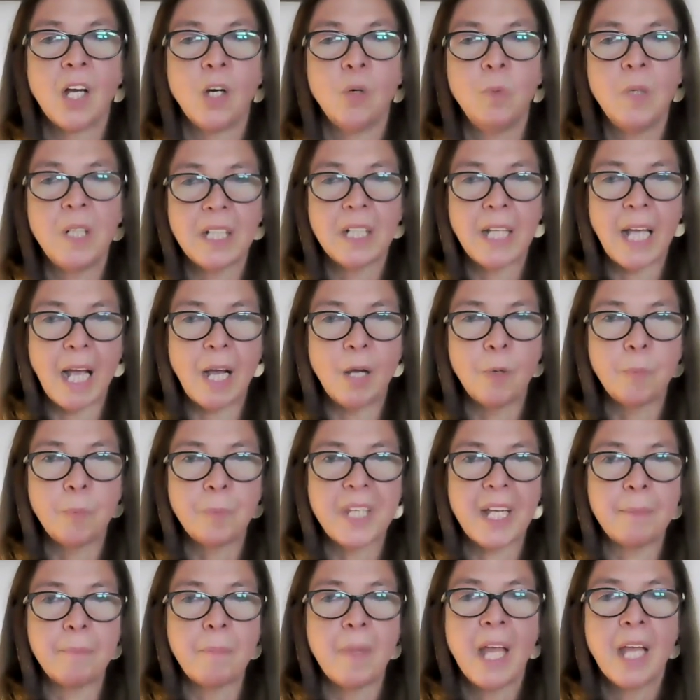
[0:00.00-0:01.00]
will help
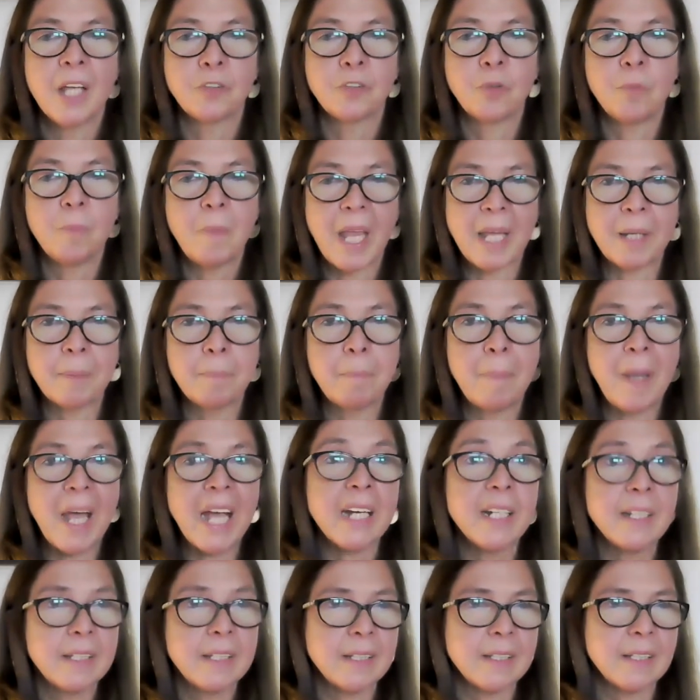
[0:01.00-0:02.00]
them to make
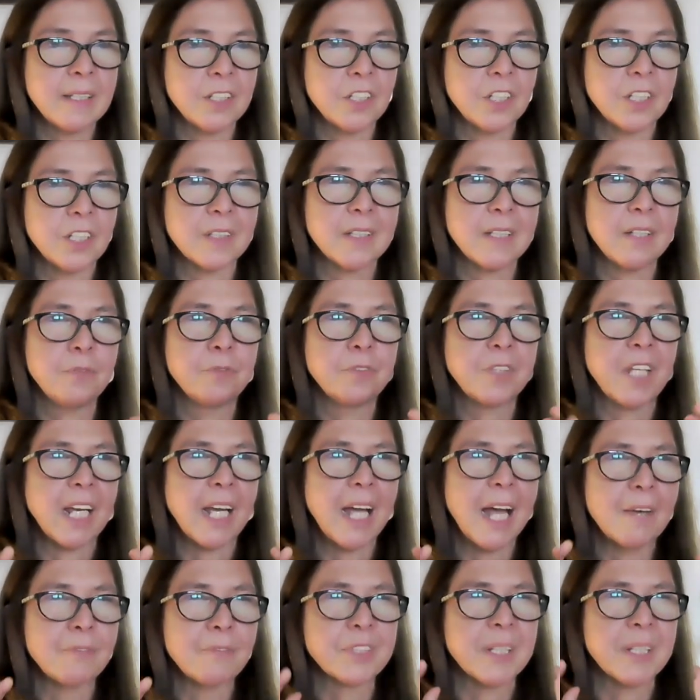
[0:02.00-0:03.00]
better decisions if they
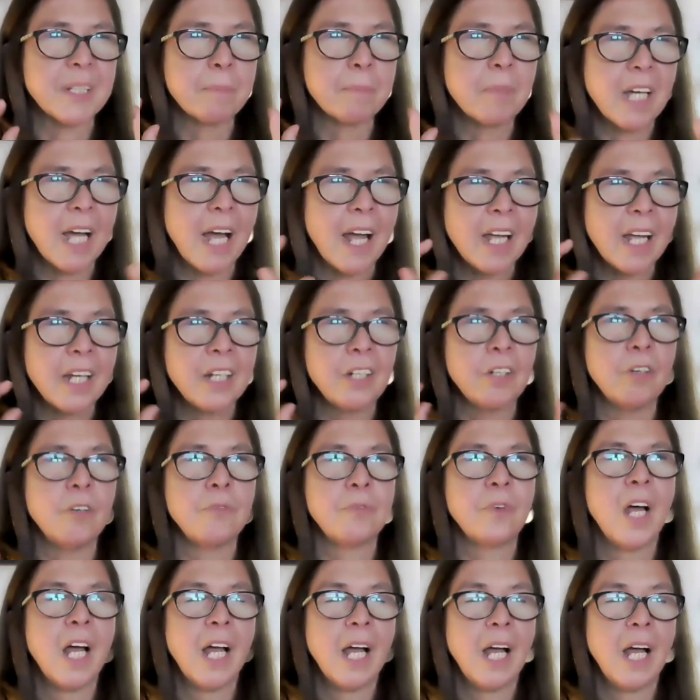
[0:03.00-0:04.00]
have some kind of
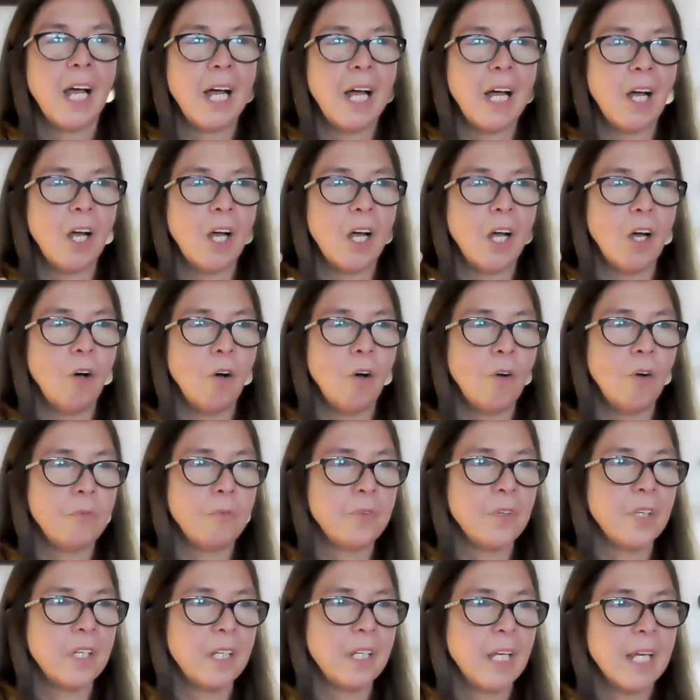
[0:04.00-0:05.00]
uh,
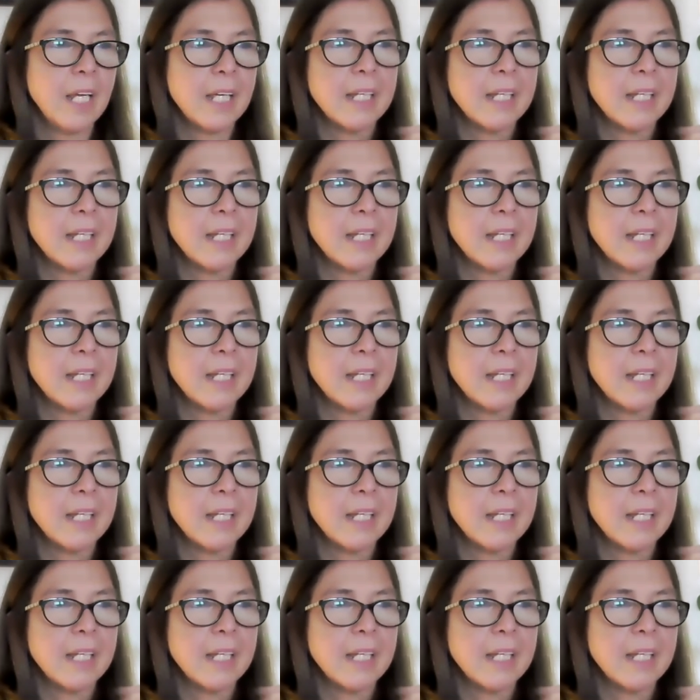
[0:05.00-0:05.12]
of uh,